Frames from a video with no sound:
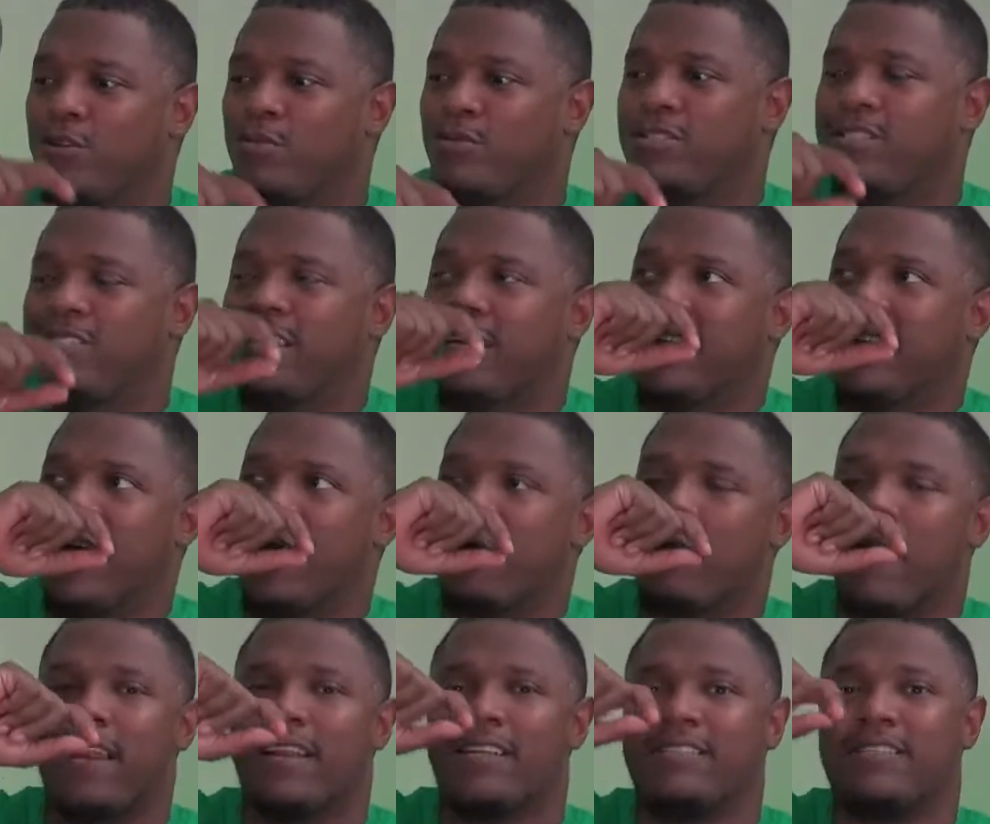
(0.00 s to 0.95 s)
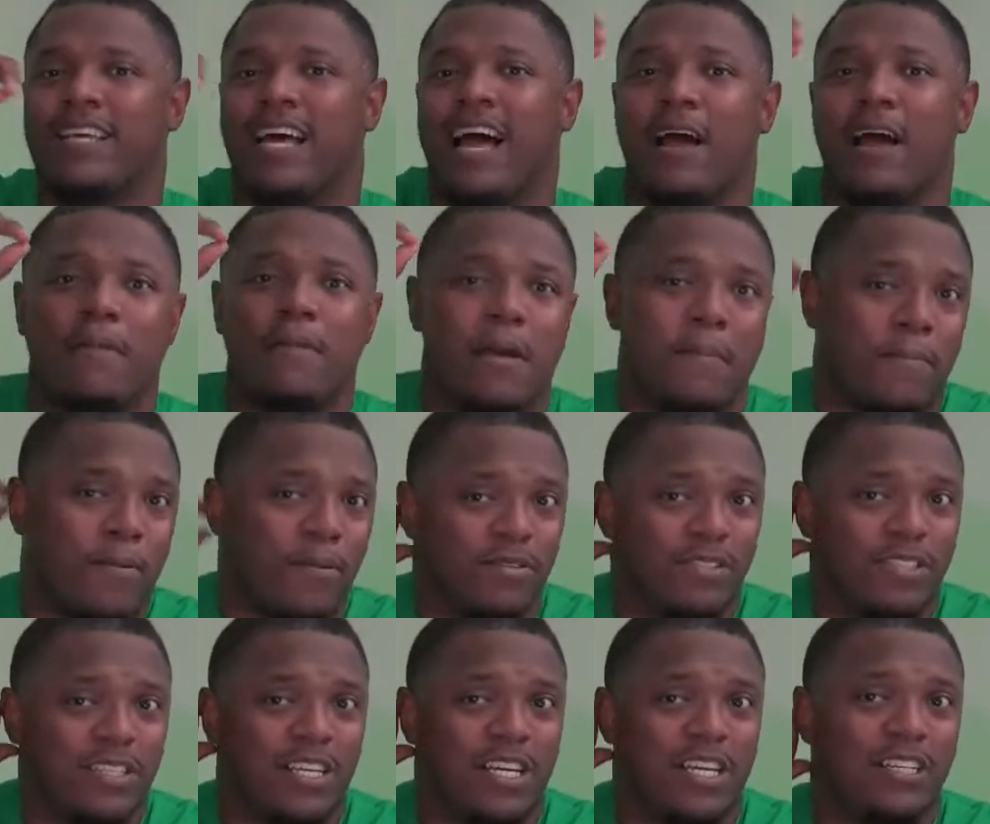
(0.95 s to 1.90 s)
you see that by the time that
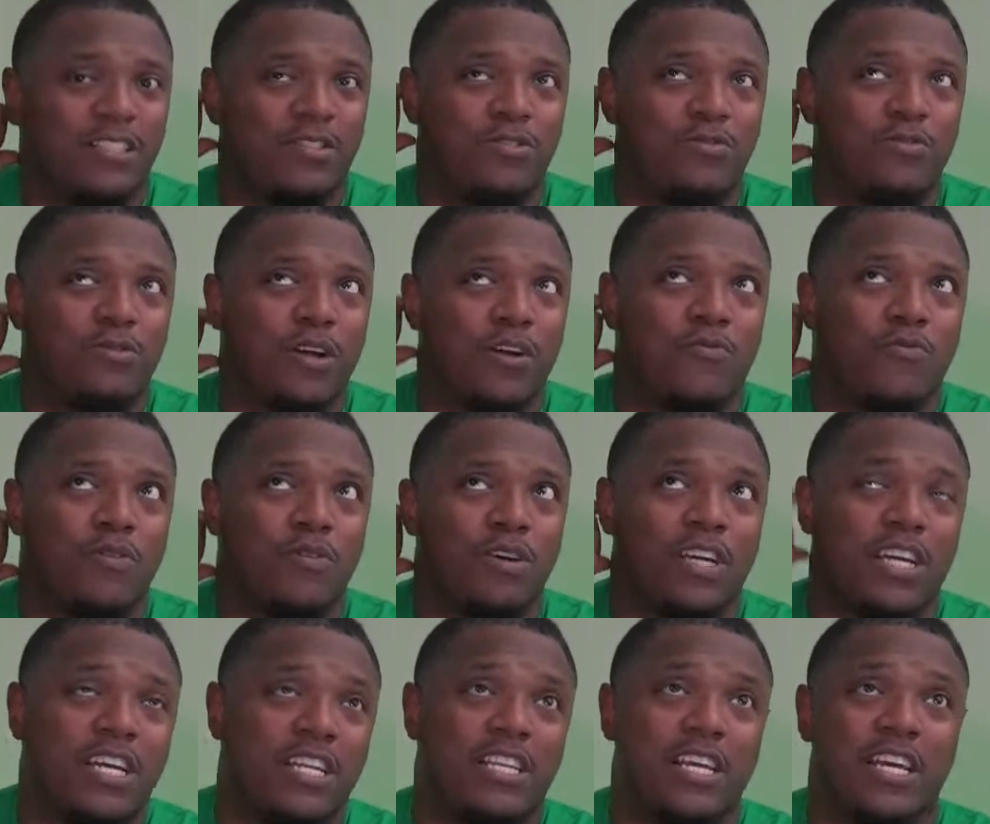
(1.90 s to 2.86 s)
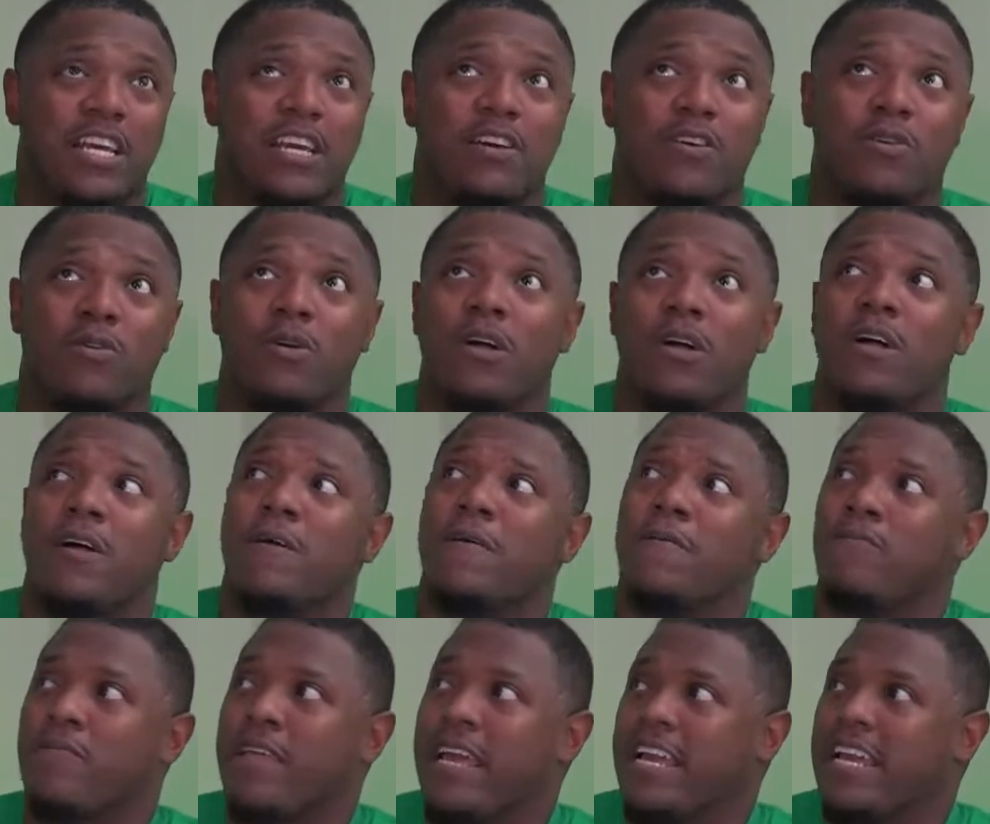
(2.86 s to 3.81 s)
person gets through their rookie deal,
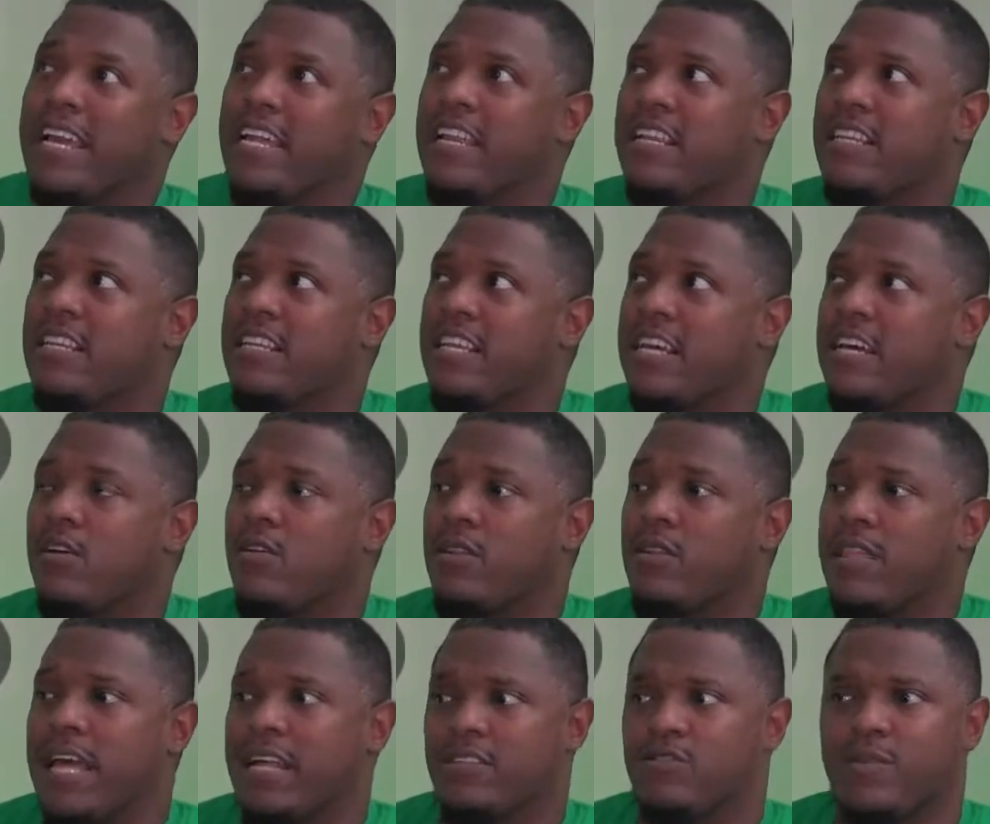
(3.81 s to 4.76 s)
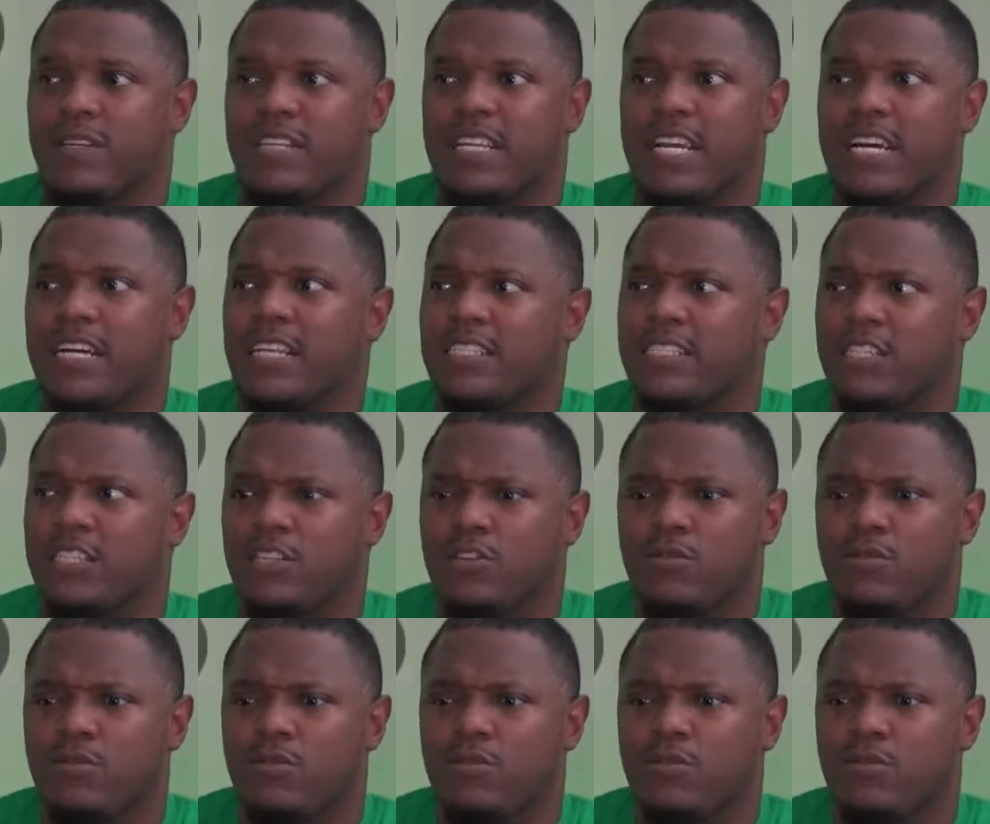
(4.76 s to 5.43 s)
they get a deal that's ridiculous.